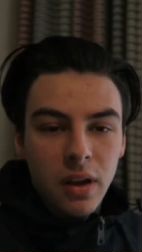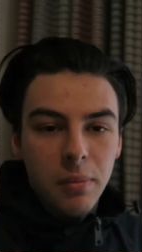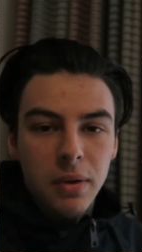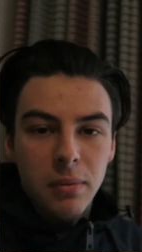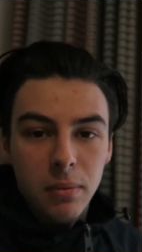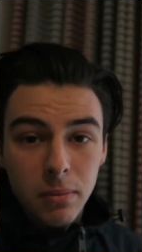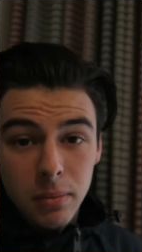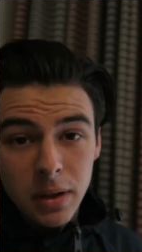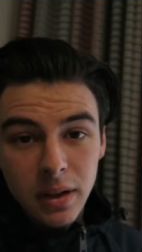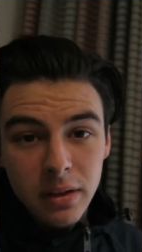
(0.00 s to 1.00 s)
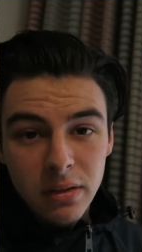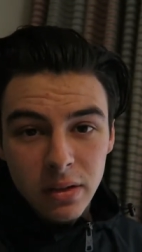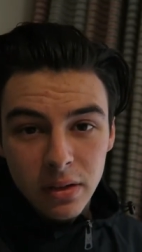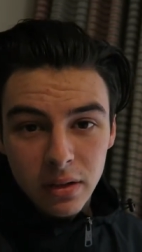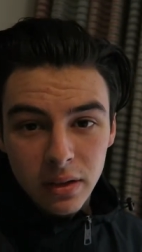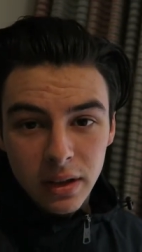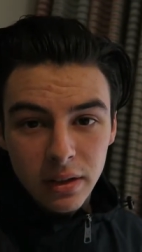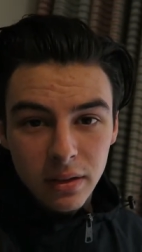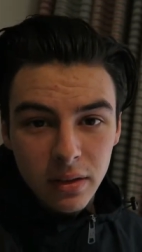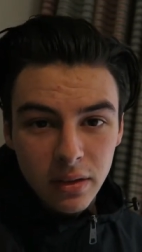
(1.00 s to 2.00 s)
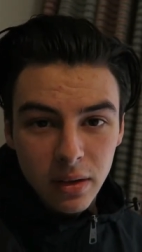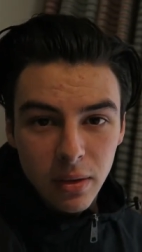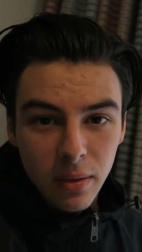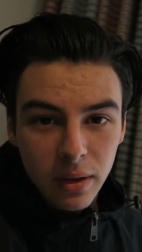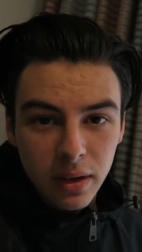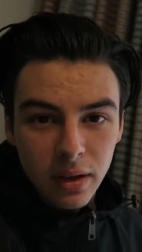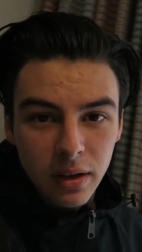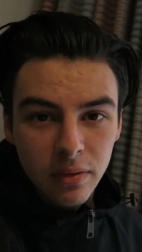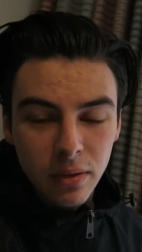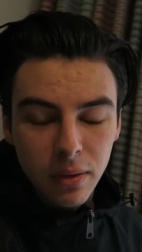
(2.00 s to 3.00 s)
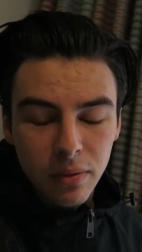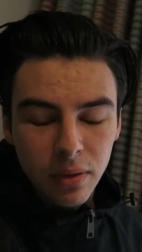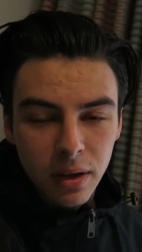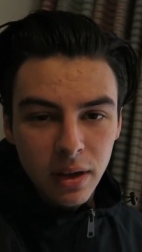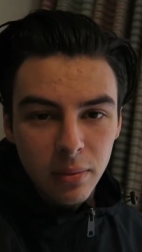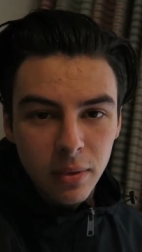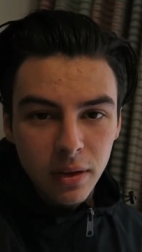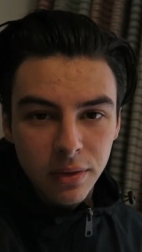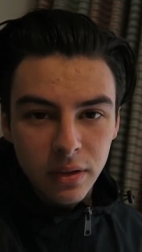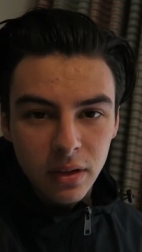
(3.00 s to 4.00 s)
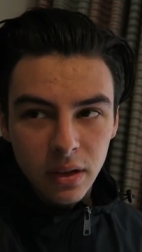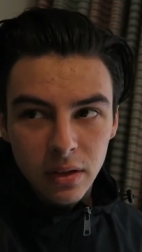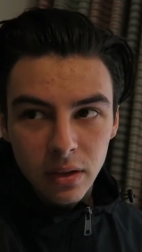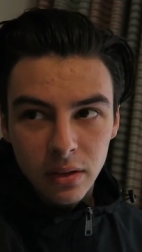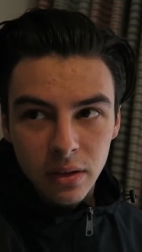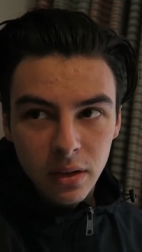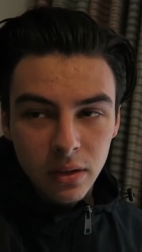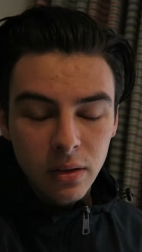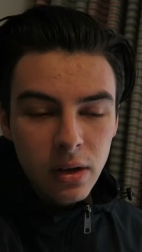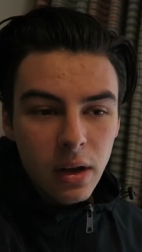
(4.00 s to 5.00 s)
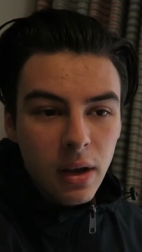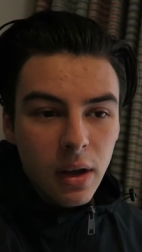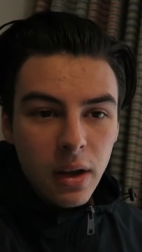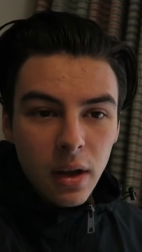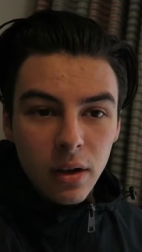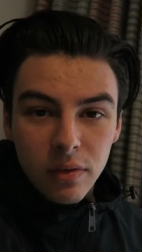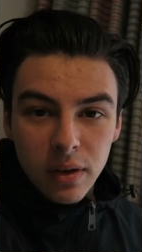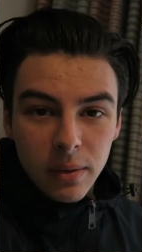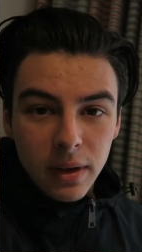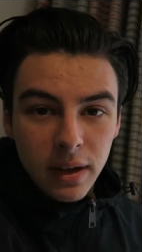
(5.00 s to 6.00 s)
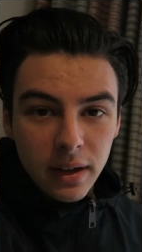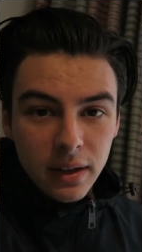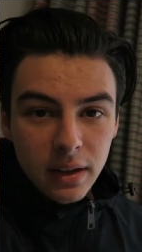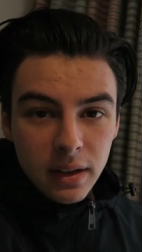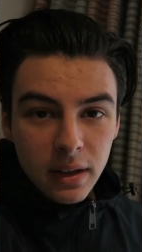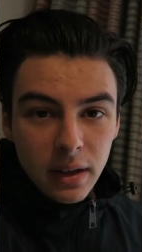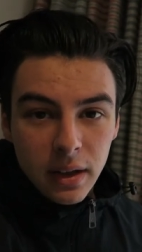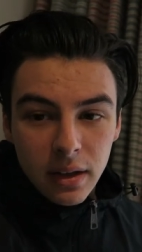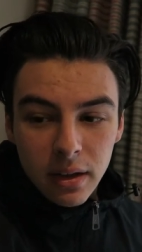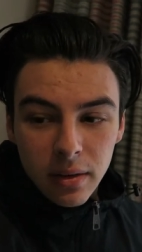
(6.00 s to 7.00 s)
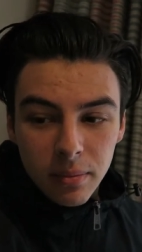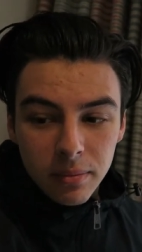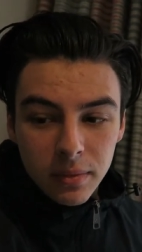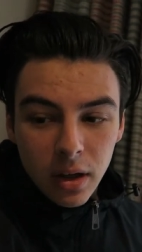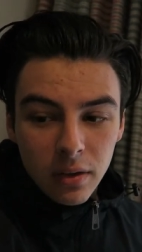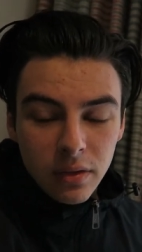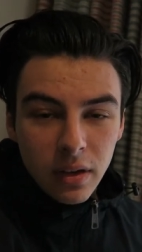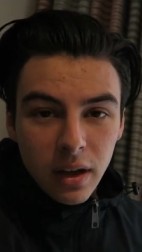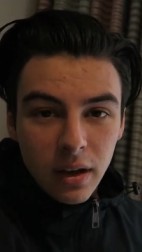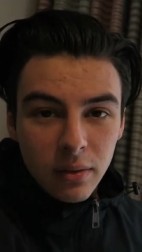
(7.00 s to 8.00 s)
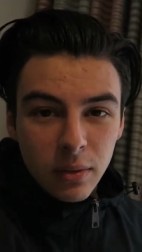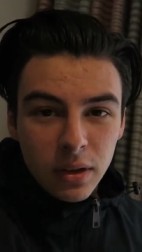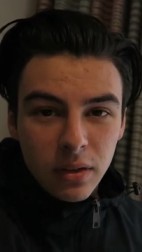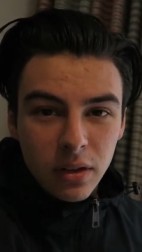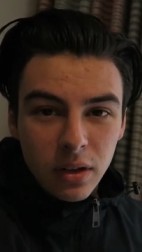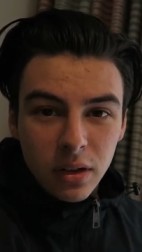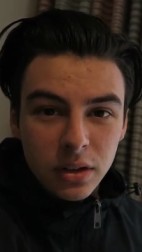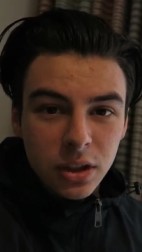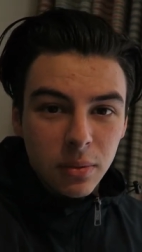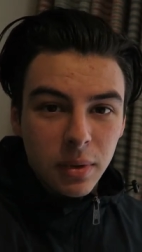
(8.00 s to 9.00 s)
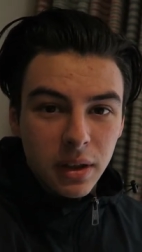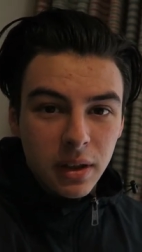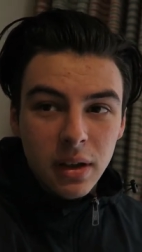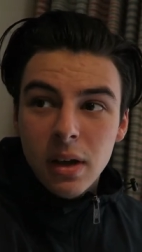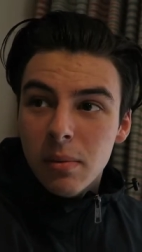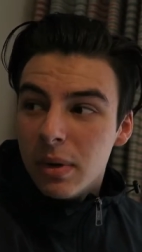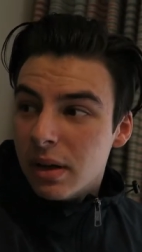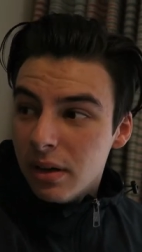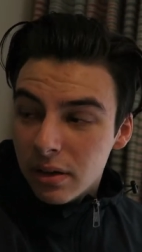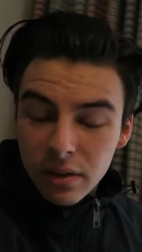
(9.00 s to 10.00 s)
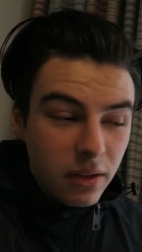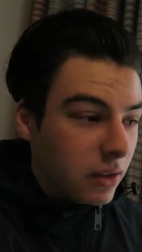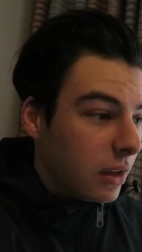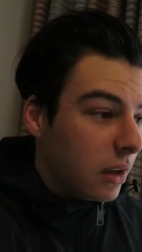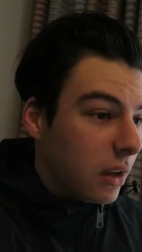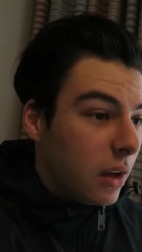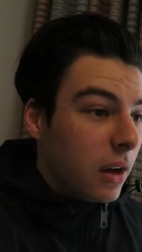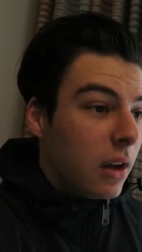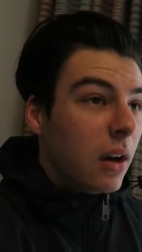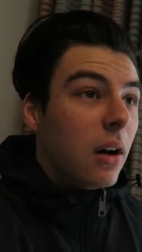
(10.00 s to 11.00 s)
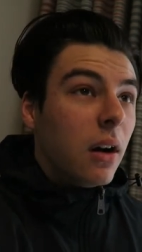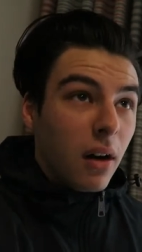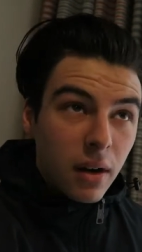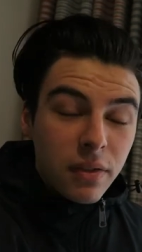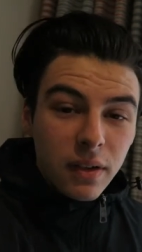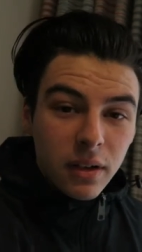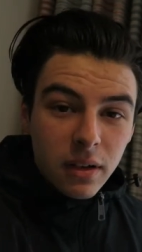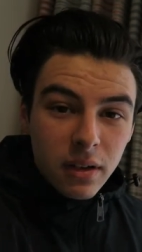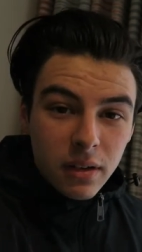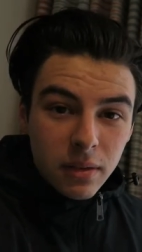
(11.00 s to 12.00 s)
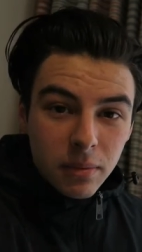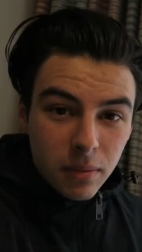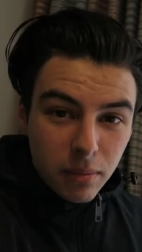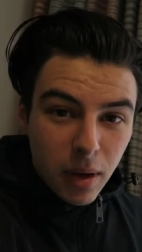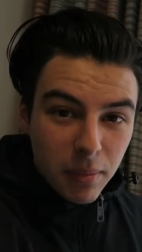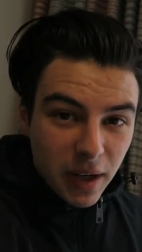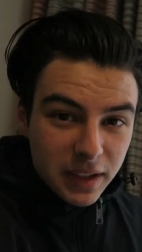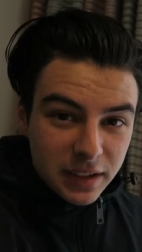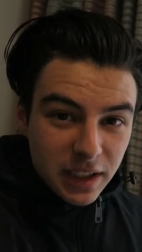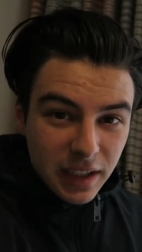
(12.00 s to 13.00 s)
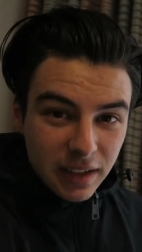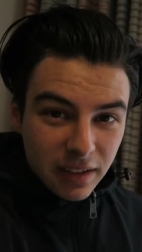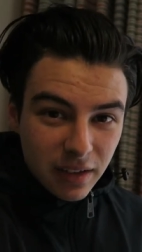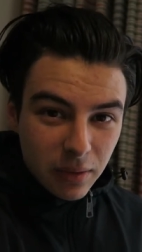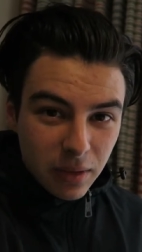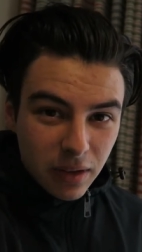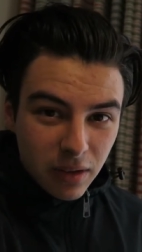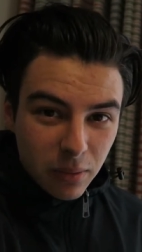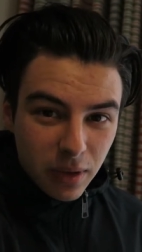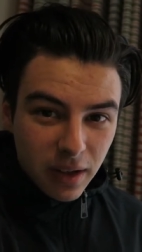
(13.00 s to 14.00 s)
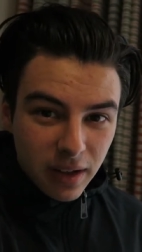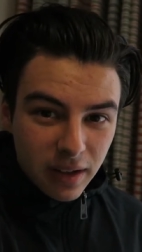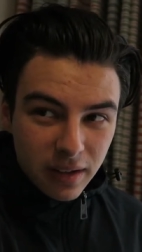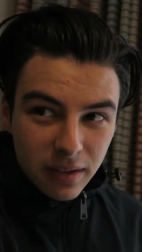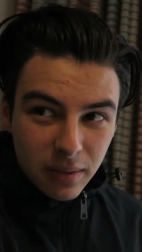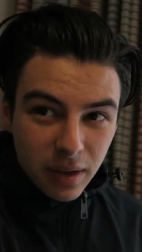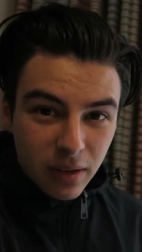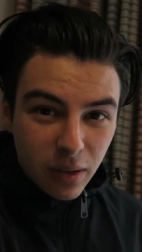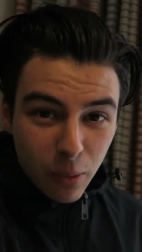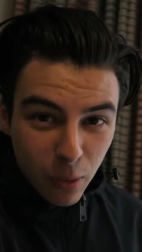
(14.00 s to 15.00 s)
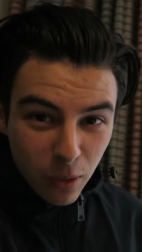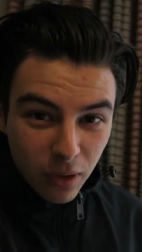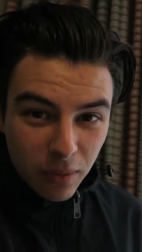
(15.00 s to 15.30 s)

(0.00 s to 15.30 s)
is happening? My dad's just gone down to see where we can if we, if we can get breakfast in this hotel. Hopefully we can. Um, after that, we're just gonna go shopping because I forgot my main jeans I wanted to wear because I wore